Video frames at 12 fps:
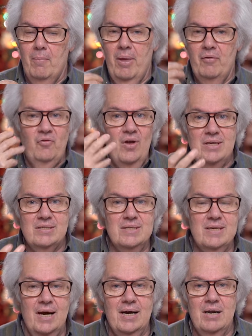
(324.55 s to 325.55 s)
my face
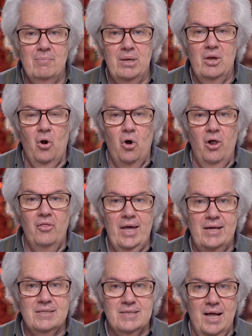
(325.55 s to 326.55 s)
is not going to be all
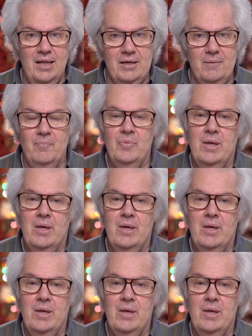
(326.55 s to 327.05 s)
that solid.